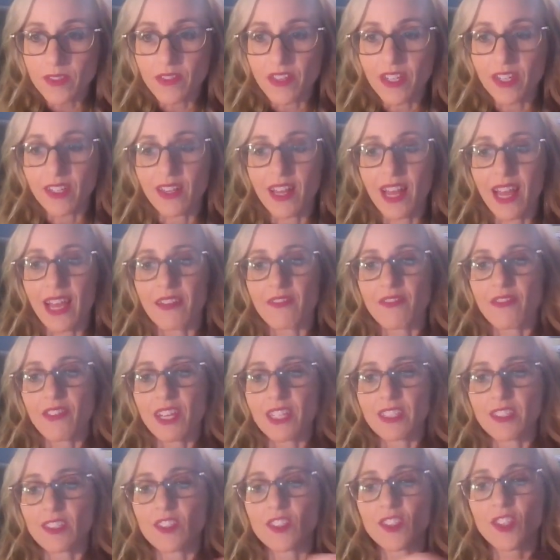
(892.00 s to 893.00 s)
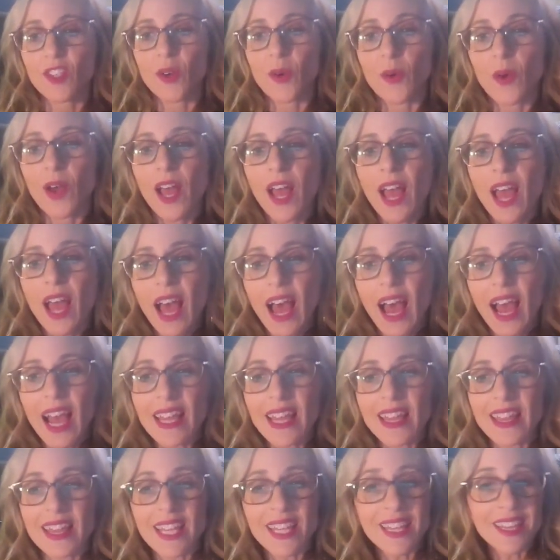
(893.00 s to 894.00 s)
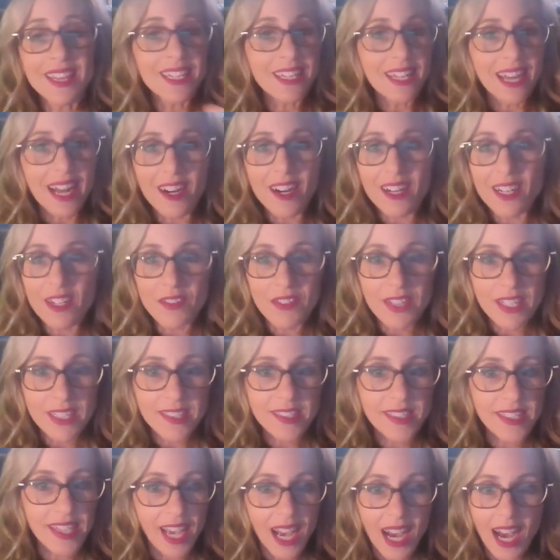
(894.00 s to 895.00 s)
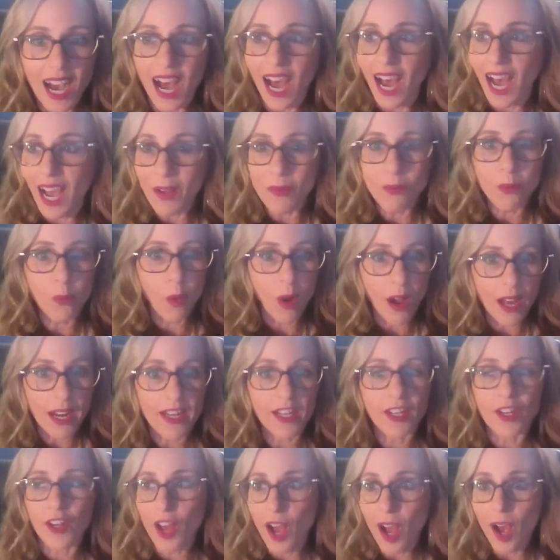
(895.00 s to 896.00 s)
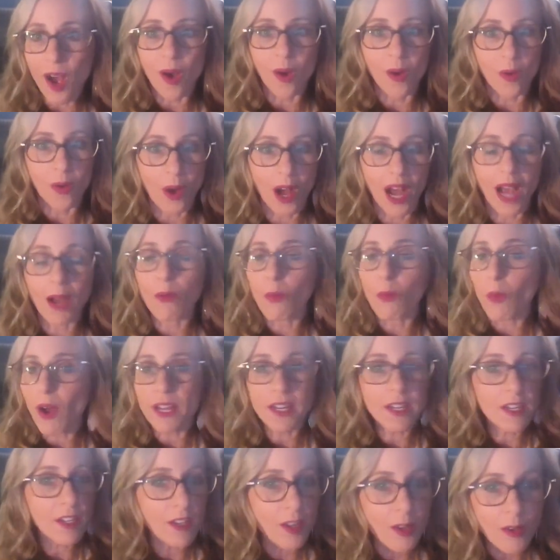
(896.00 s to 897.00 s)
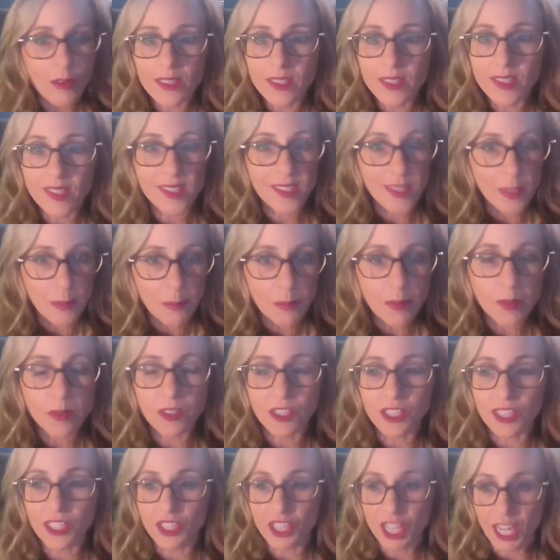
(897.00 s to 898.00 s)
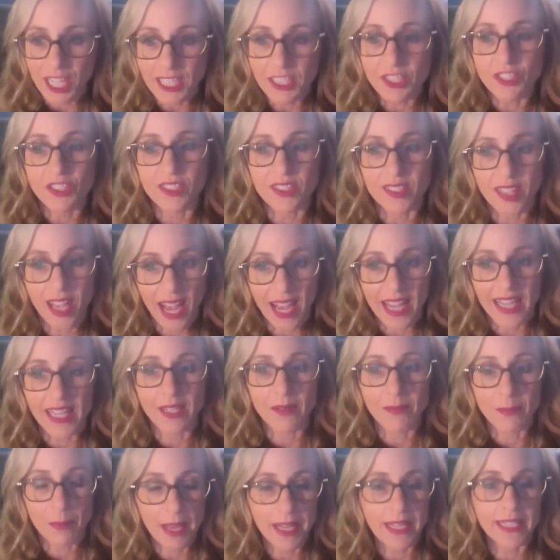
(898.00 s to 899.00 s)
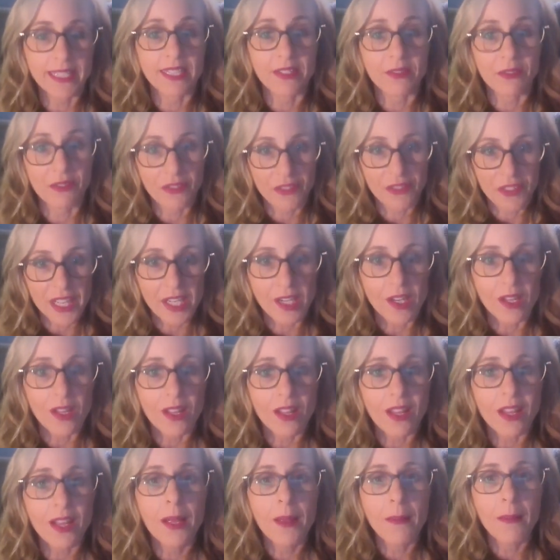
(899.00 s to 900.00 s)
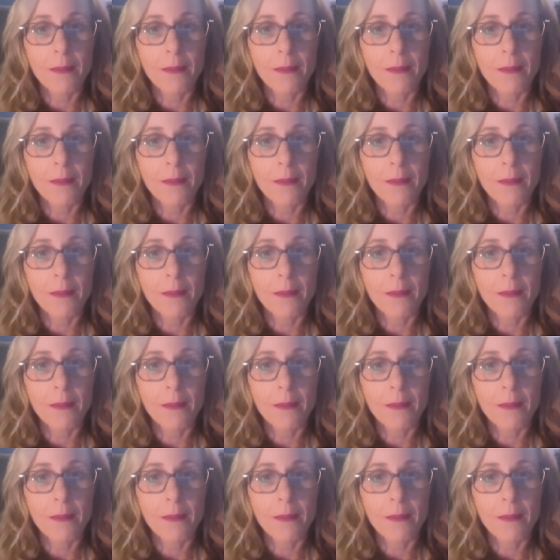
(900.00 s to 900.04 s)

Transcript: of their life. And so I think the narrative is, yeah, I want to know the simple changes I can make to feel